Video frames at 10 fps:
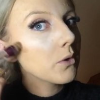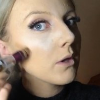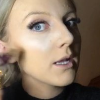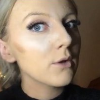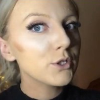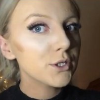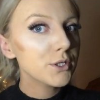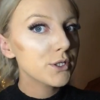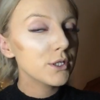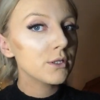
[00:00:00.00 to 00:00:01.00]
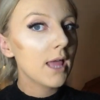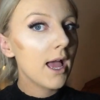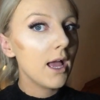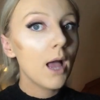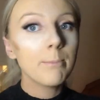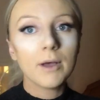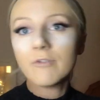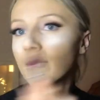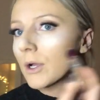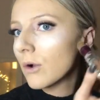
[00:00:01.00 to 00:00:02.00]
And I'll just do that above
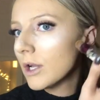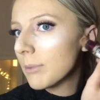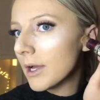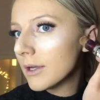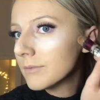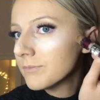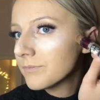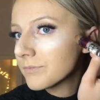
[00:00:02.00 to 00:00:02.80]
my collarbone.